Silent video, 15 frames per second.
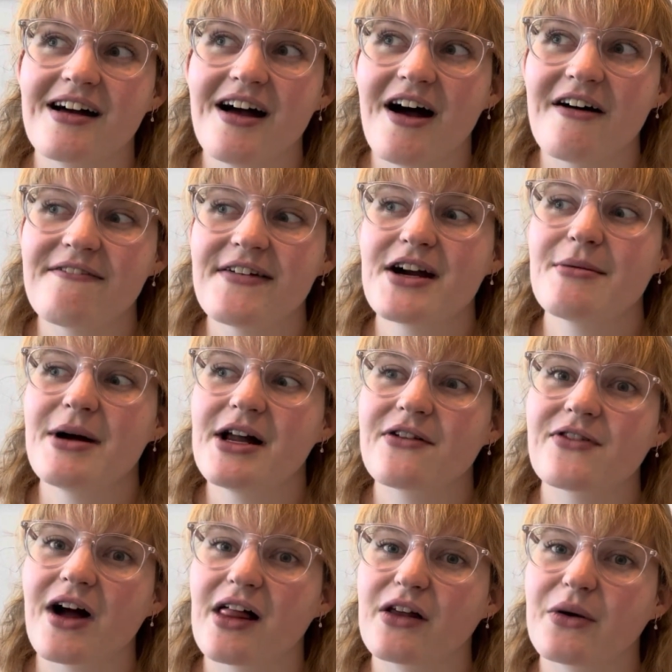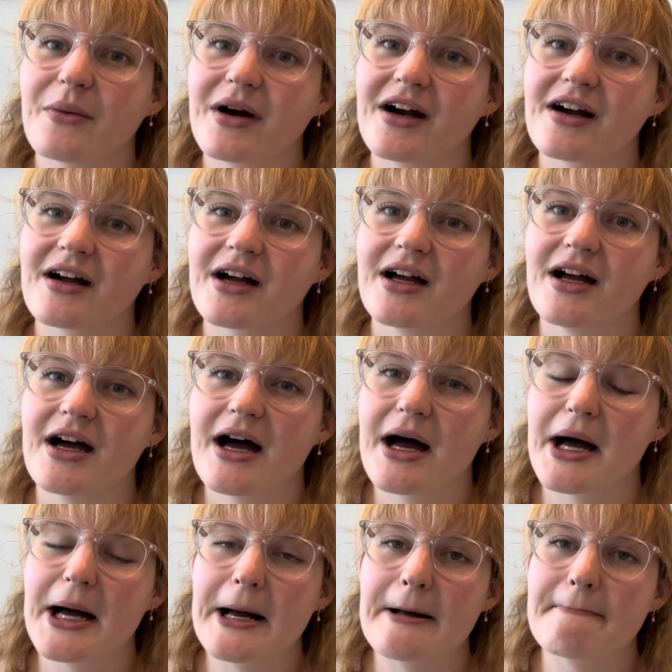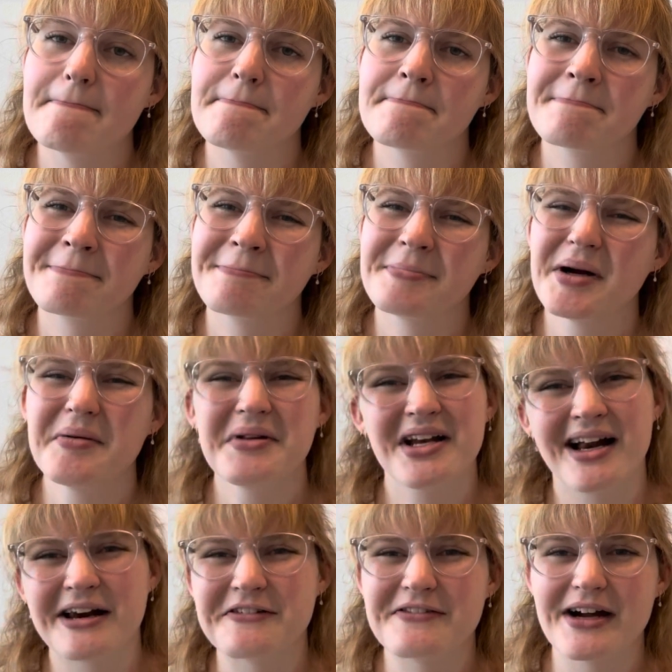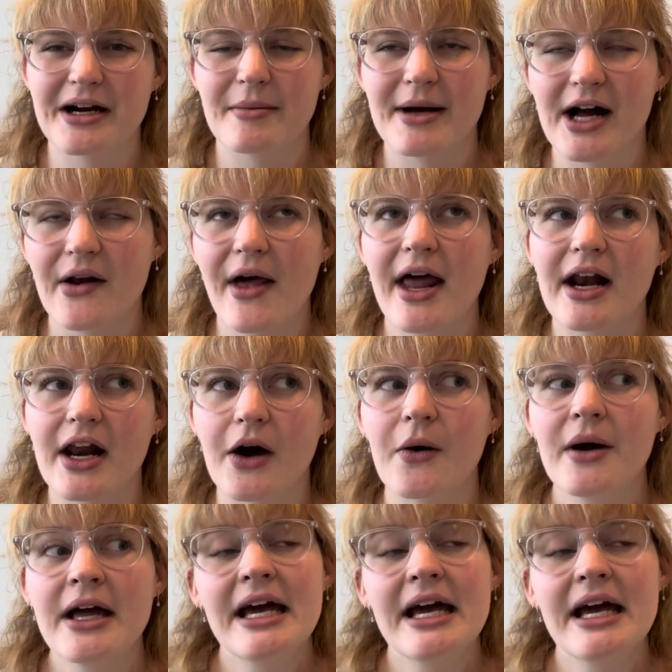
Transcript: a fair amount of color work. Probably not a fair amount, I don't know.